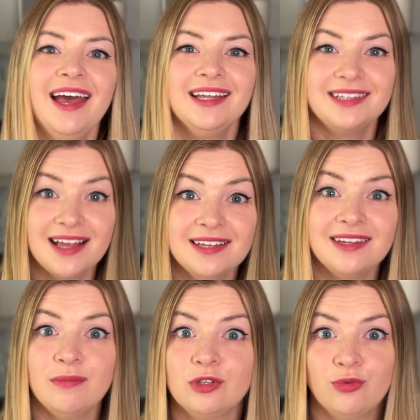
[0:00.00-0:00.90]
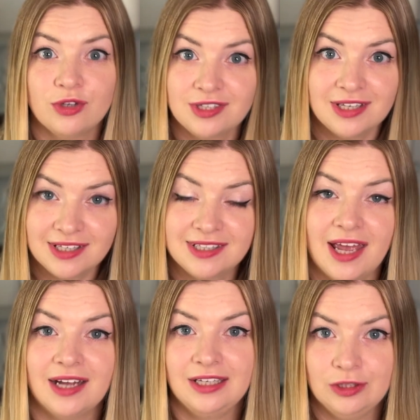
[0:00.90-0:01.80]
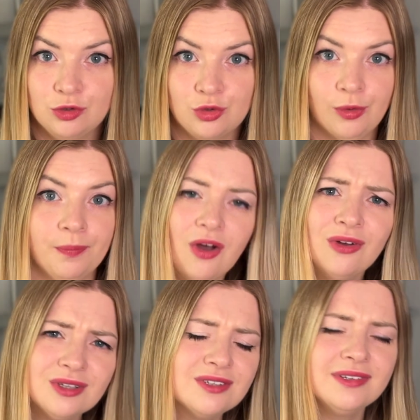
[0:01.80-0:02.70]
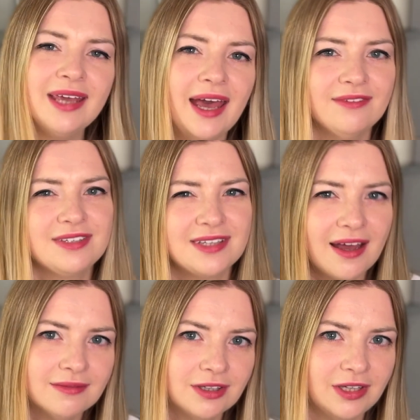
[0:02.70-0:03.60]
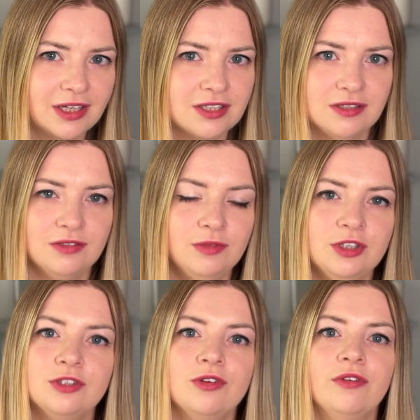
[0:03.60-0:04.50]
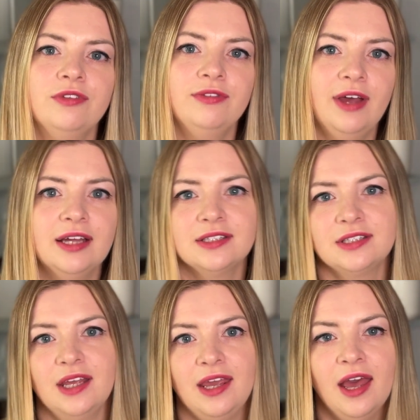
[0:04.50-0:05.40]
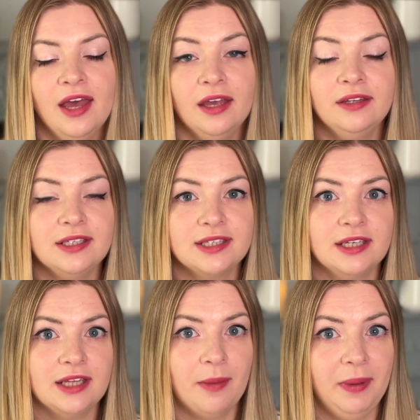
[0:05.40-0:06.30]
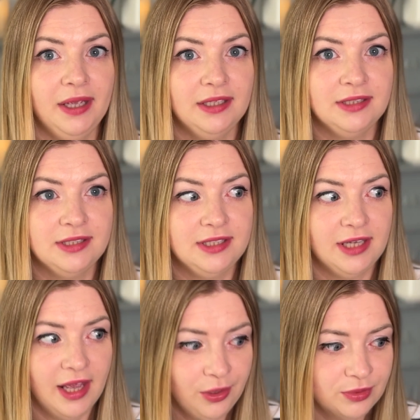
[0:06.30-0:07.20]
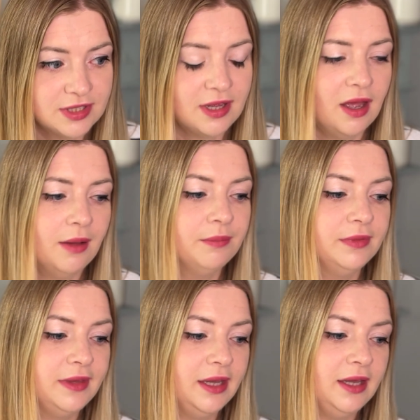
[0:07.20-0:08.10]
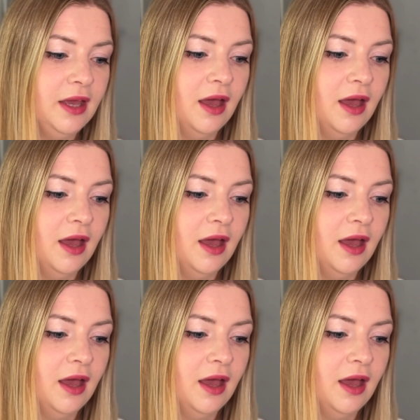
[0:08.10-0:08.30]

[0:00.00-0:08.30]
telling them, it was exactly true. Also, they have some connections to Ministry of Defense. They sign up NDA with them. They